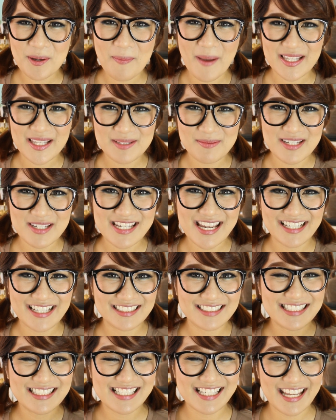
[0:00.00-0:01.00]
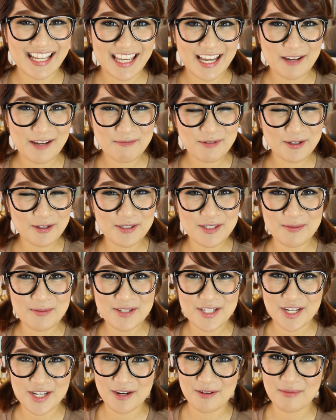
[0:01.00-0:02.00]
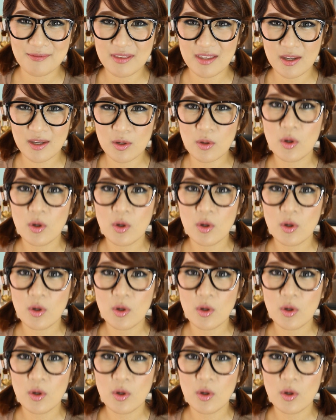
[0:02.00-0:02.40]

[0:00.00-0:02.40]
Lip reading: Welcome back to my channel. Today I'm going to be sharing with